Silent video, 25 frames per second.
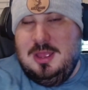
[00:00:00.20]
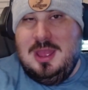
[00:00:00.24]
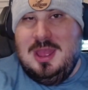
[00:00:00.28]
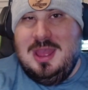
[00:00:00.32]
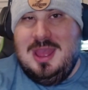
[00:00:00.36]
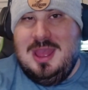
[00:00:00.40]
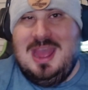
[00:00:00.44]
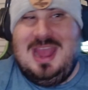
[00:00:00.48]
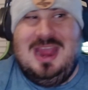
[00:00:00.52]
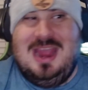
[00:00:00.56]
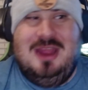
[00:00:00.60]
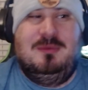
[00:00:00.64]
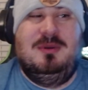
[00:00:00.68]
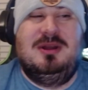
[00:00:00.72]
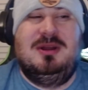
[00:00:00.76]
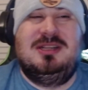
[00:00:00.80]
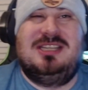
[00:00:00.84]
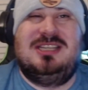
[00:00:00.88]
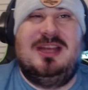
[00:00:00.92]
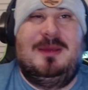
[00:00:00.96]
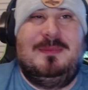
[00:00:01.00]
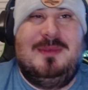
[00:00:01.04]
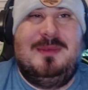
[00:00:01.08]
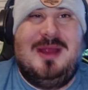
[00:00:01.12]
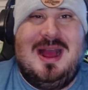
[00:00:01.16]
Hey,
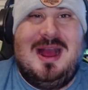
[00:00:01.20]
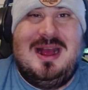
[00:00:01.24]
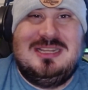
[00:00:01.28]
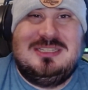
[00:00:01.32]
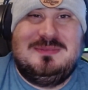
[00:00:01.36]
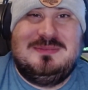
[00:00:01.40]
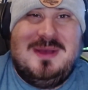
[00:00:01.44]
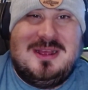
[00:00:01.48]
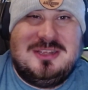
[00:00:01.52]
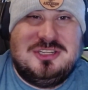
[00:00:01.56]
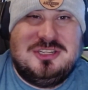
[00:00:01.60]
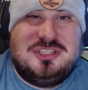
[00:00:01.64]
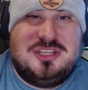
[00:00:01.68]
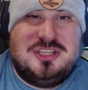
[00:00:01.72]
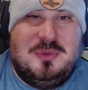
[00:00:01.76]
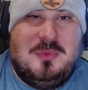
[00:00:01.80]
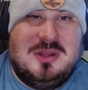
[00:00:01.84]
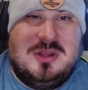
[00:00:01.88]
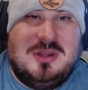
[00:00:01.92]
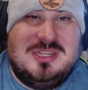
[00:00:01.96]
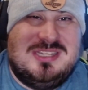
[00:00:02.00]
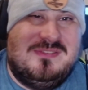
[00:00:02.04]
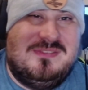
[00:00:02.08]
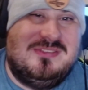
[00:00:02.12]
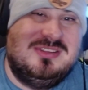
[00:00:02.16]
what's up guys? Miles
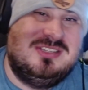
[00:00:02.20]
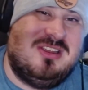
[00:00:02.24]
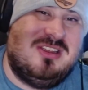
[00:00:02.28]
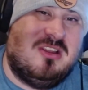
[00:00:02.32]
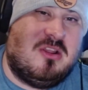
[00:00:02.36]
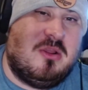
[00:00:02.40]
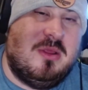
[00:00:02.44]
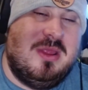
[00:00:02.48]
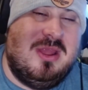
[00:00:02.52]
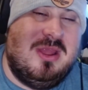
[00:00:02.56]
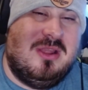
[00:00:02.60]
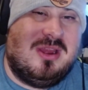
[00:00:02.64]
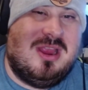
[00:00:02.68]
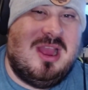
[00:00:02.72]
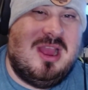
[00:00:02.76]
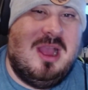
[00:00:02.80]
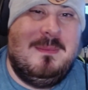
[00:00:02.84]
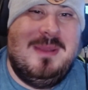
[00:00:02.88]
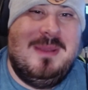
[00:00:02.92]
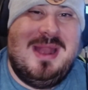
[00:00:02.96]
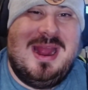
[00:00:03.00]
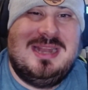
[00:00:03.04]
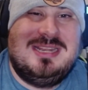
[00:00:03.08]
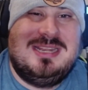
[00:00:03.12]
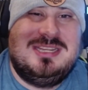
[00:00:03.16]
G170 here,
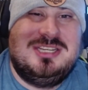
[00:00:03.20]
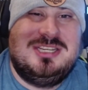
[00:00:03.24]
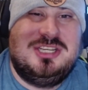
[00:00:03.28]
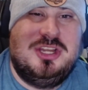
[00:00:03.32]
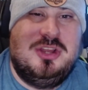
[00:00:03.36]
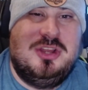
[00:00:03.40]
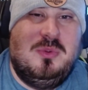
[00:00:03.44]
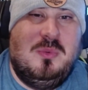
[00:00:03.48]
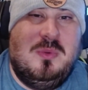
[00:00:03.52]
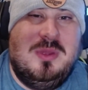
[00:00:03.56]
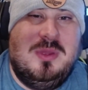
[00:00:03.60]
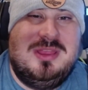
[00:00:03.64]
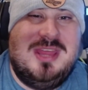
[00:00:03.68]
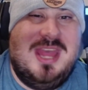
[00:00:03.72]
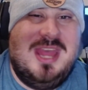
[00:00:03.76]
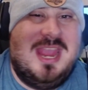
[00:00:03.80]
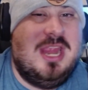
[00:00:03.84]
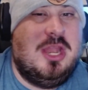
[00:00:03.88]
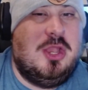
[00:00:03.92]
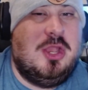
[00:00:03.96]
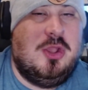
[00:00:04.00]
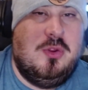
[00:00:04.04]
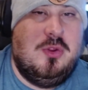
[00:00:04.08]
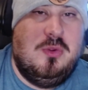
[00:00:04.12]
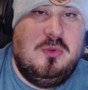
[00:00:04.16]
coming at you with a
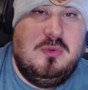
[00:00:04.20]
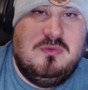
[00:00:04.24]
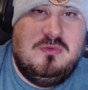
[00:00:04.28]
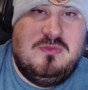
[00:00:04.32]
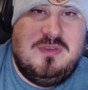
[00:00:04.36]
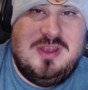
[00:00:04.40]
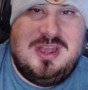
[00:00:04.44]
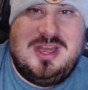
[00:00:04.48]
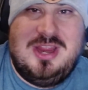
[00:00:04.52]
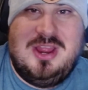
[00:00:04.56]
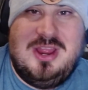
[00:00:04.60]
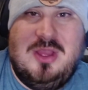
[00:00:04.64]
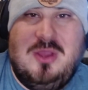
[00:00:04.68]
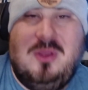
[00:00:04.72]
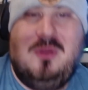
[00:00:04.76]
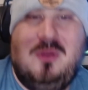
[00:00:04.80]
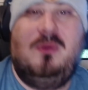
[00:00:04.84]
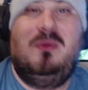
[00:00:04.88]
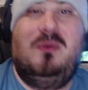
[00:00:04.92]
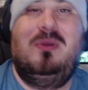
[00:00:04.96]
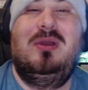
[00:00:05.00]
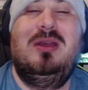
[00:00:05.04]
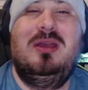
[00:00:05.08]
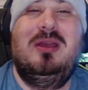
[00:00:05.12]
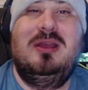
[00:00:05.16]
new video.
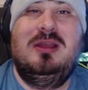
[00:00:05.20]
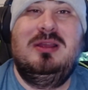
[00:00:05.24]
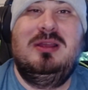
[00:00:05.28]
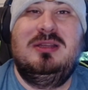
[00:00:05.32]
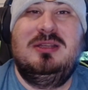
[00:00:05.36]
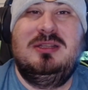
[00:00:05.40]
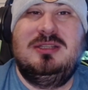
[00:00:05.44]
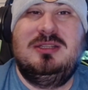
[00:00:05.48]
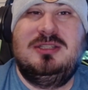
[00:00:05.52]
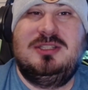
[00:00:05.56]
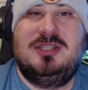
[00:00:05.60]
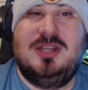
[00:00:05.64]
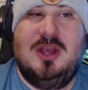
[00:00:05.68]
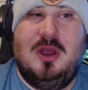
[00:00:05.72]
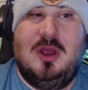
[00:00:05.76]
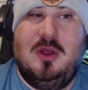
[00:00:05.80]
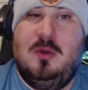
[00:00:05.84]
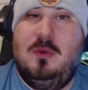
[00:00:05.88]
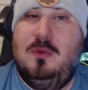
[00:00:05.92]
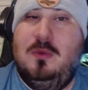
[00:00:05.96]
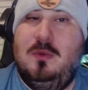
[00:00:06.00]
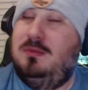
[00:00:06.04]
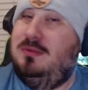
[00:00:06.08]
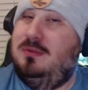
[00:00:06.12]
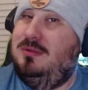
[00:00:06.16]

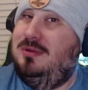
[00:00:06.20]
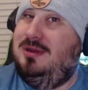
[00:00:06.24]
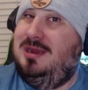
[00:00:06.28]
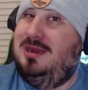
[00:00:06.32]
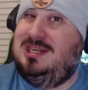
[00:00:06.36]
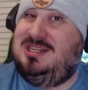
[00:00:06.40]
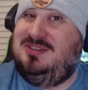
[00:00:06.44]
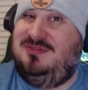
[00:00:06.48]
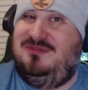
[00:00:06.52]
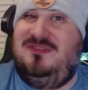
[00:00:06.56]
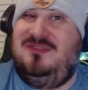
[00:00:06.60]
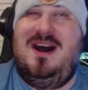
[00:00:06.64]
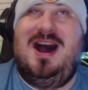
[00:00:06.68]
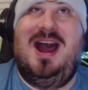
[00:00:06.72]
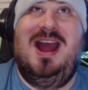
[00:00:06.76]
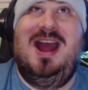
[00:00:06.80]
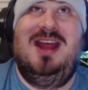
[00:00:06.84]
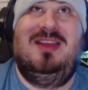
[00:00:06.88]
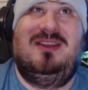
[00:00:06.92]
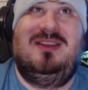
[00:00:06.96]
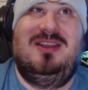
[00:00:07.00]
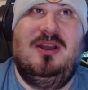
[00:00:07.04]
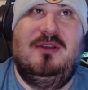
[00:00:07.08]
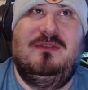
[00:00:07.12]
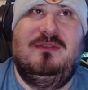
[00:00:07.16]
So, it's
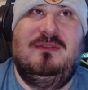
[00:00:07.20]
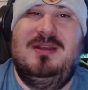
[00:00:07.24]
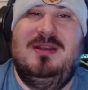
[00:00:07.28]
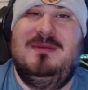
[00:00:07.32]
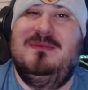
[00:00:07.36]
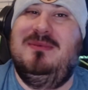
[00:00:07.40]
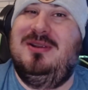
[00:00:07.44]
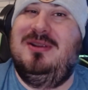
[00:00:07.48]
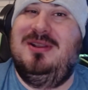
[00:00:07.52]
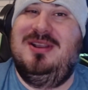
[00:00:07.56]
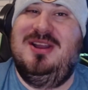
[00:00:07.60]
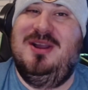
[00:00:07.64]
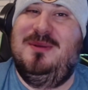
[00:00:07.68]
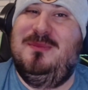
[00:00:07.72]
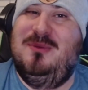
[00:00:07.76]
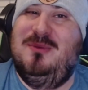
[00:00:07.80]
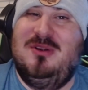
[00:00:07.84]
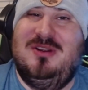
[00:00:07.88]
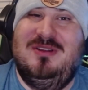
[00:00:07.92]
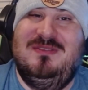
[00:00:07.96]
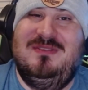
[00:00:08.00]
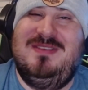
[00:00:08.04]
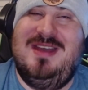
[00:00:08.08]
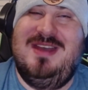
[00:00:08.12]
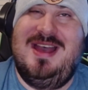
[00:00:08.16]
finally November, no
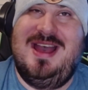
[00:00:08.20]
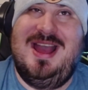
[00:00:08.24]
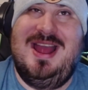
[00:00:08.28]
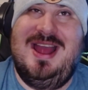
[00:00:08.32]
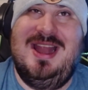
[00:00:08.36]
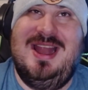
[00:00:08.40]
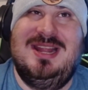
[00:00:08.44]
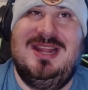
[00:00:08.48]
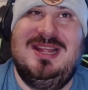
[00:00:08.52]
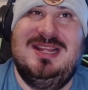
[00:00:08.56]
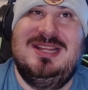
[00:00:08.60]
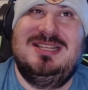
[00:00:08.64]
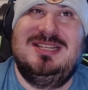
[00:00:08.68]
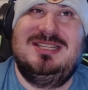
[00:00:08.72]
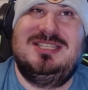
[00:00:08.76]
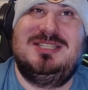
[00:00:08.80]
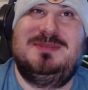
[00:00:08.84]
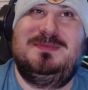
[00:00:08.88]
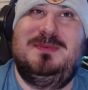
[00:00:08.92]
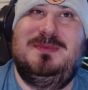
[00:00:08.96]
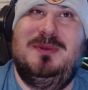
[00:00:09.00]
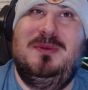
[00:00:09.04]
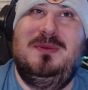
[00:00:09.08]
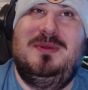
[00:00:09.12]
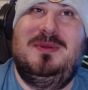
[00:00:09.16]
more of that
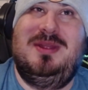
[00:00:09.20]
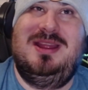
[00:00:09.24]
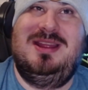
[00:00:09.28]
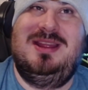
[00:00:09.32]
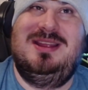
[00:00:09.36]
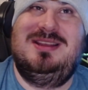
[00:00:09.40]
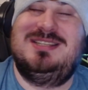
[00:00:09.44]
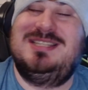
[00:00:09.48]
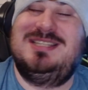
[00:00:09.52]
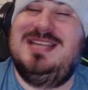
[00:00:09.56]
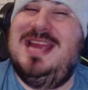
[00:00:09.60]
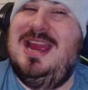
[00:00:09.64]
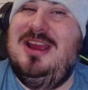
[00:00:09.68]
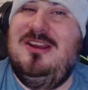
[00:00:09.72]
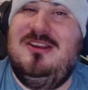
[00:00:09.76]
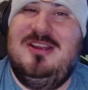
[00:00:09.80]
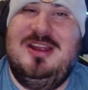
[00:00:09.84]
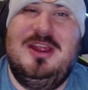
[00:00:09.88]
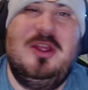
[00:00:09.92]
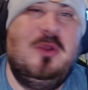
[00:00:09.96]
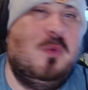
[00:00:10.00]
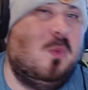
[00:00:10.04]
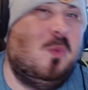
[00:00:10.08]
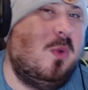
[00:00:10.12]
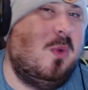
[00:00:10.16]
spooky,
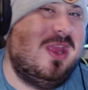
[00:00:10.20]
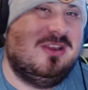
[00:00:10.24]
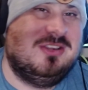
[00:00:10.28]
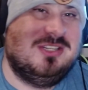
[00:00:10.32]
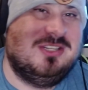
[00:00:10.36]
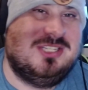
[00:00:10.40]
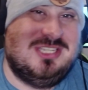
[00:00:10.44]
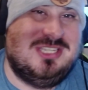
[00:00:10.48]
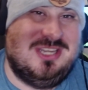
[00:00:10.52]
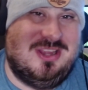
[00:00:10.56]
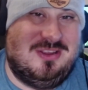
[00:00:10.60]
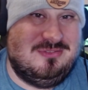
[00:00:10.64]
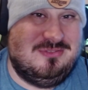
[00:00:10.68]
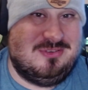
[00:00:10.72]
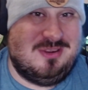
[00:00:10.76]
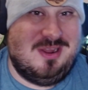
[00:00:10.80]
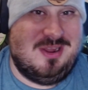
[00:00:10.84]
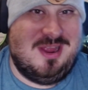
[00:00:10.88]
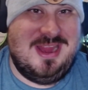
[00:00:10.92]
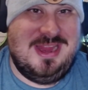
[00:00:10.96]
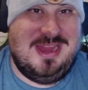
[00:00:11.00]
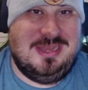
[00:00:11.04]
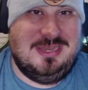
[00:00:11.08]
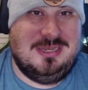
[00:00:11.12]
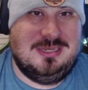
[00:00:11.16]
scary, weird stuff,
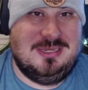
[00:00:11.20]
right?